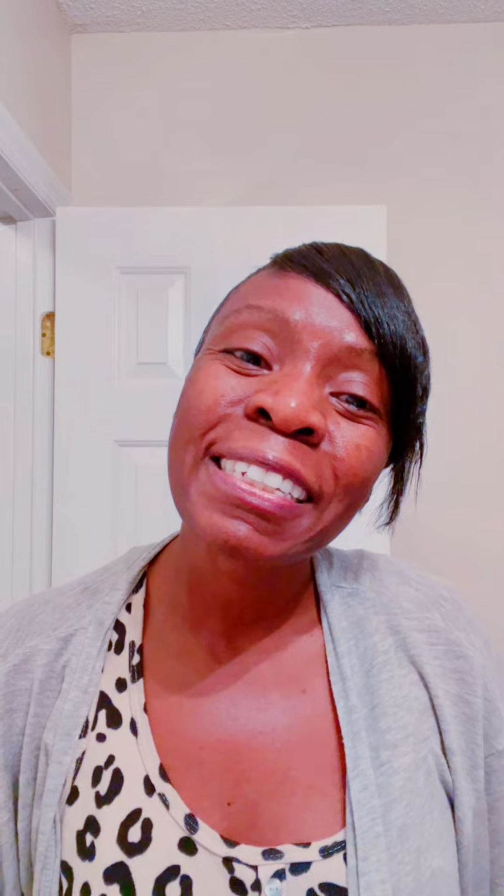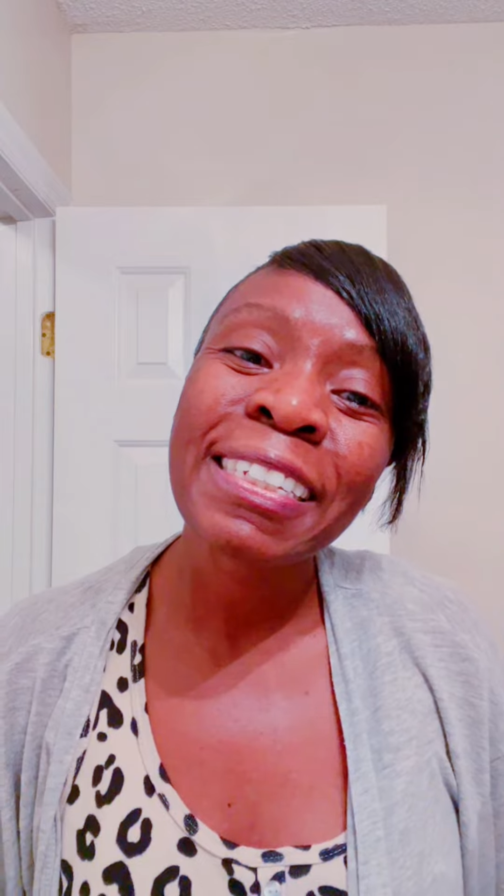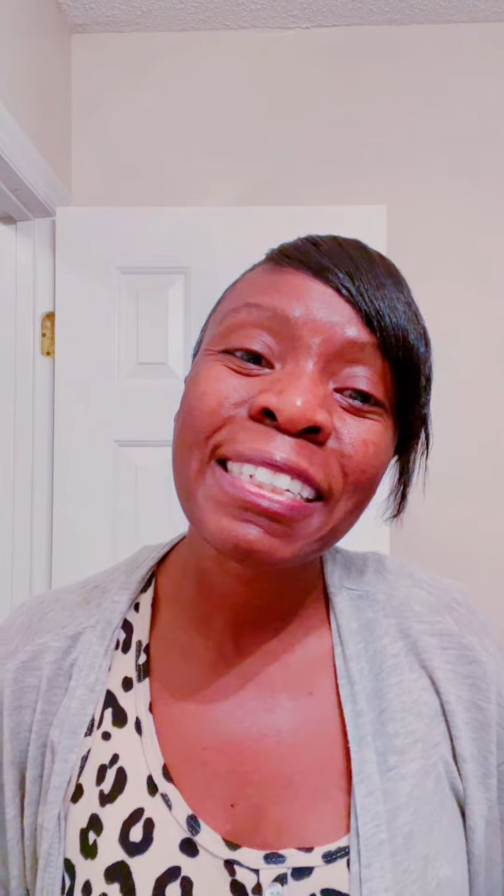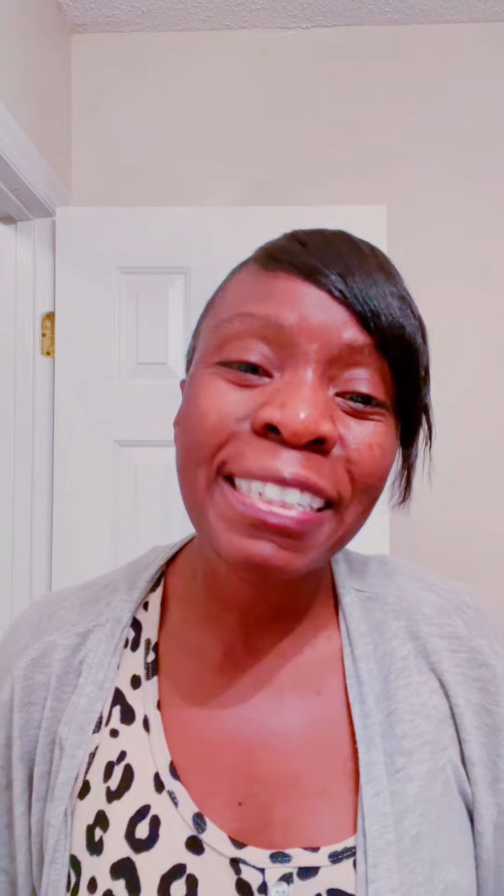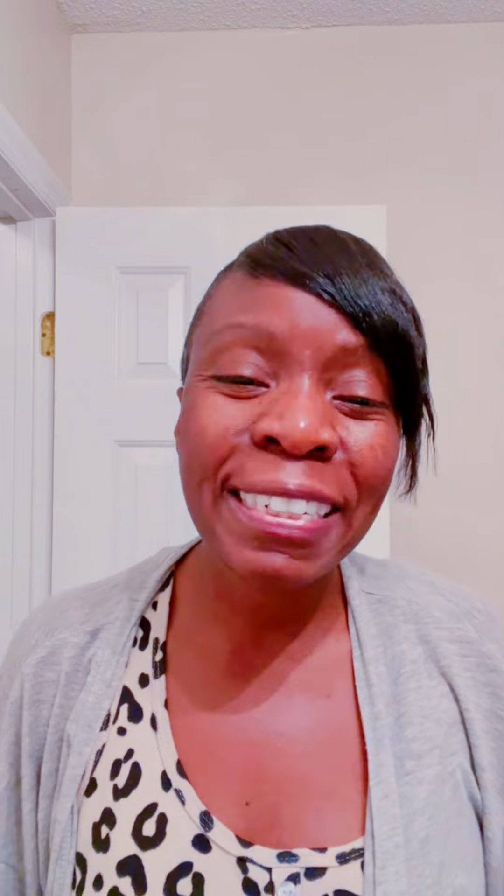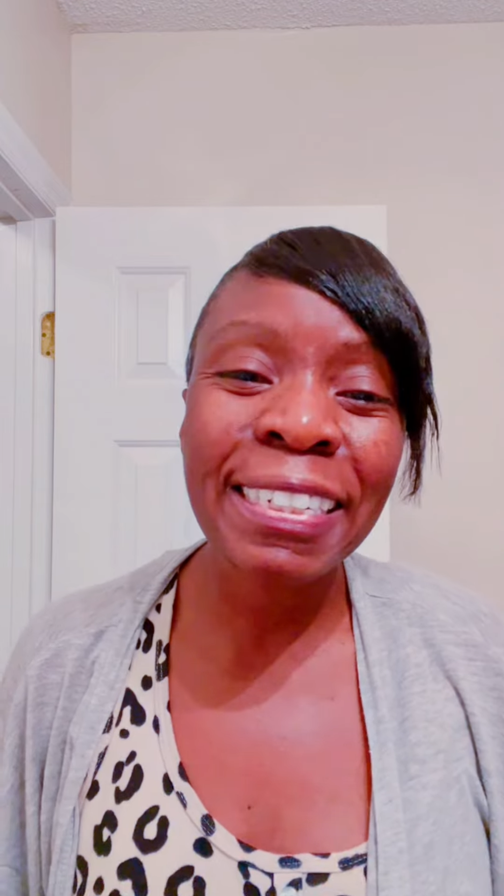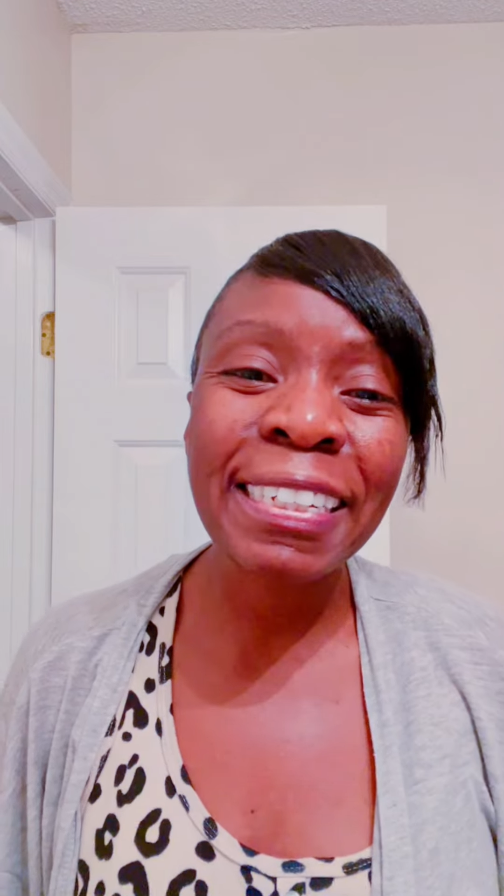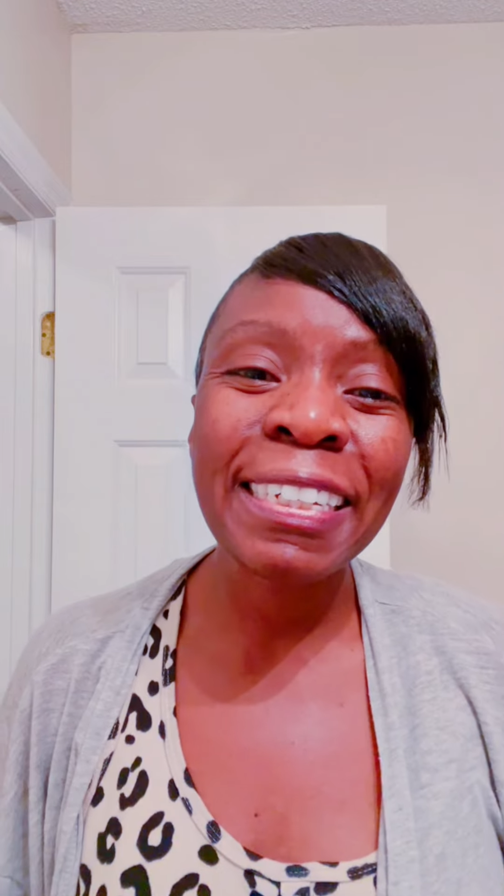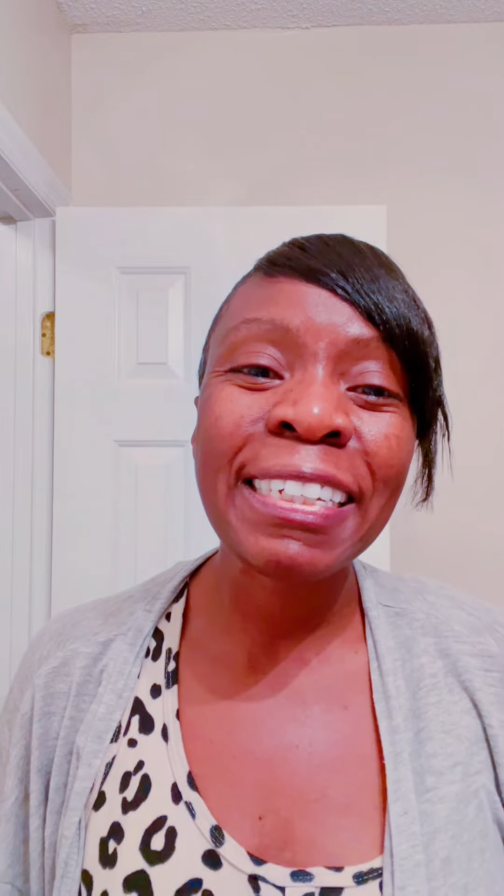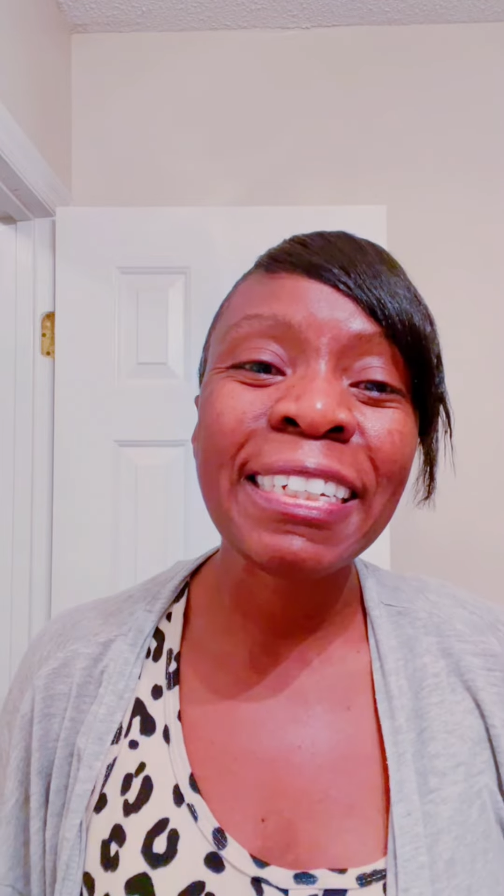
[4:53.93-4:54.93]

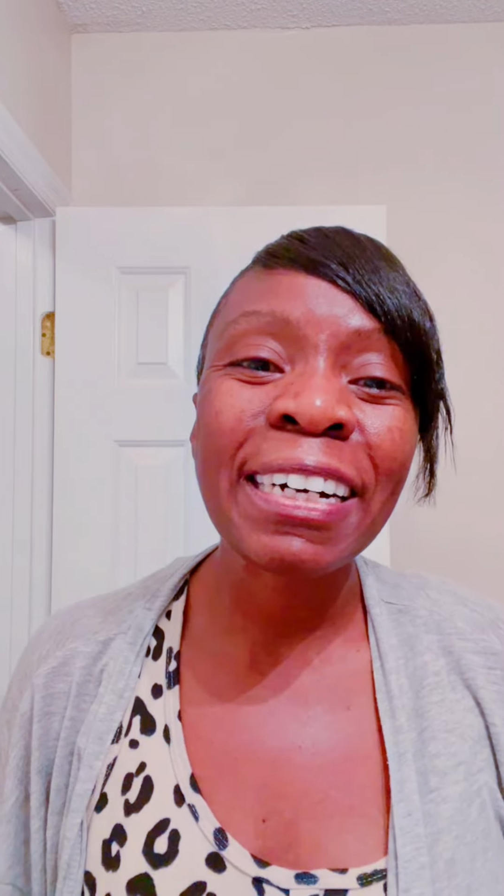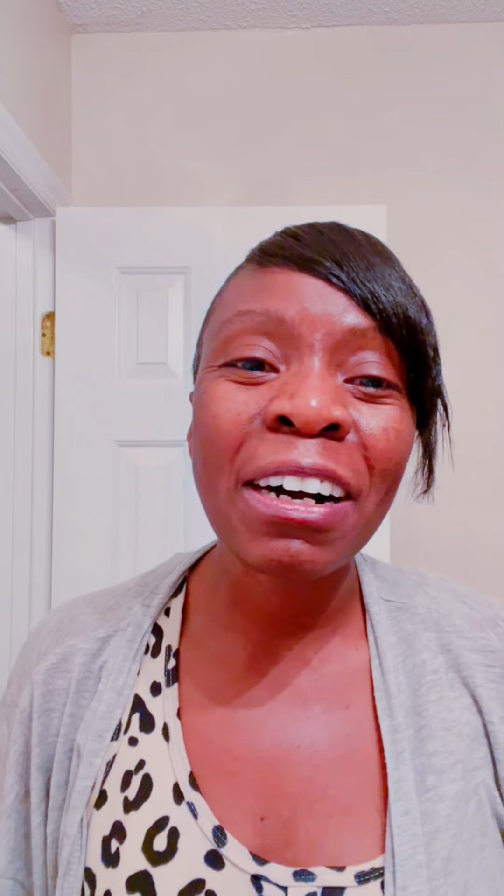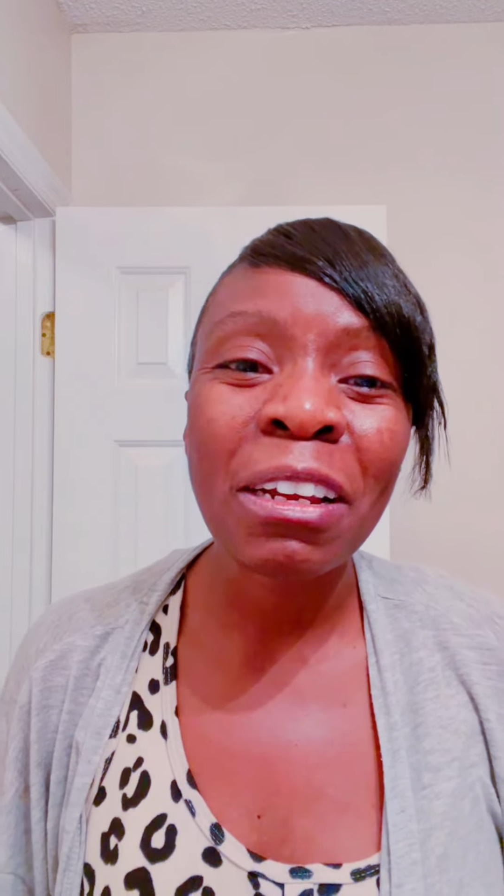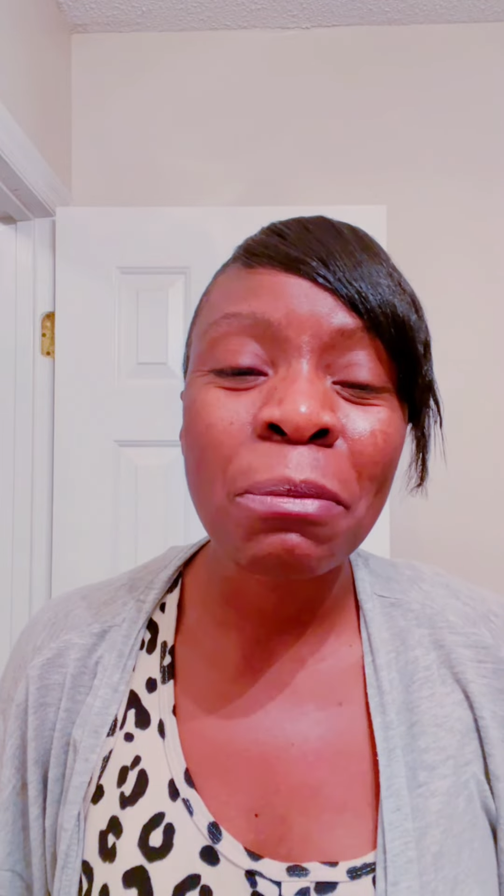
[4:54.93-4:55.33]
CC, all